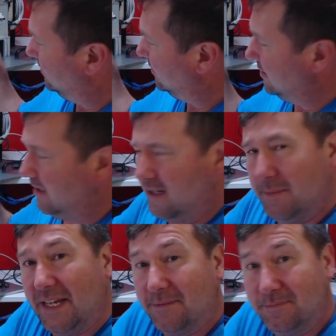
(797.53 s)
Oh,
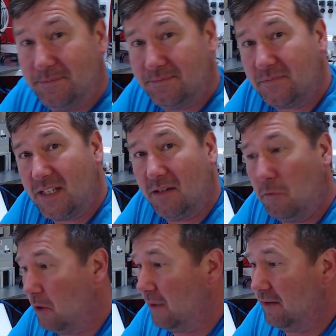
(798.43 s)
man.
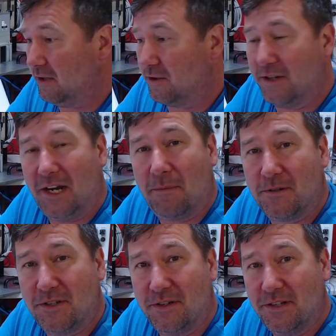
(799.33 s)
Well, we have a learning
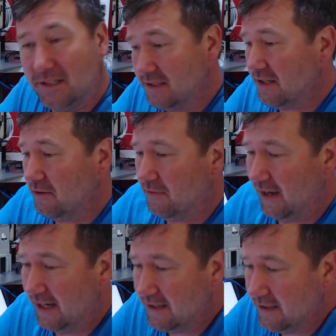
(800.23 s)
opportunity. Let's go
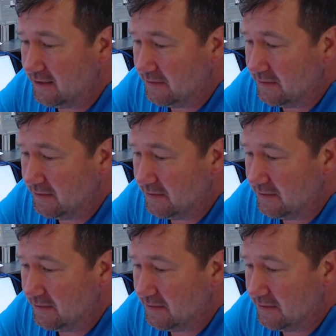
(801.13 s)
find it.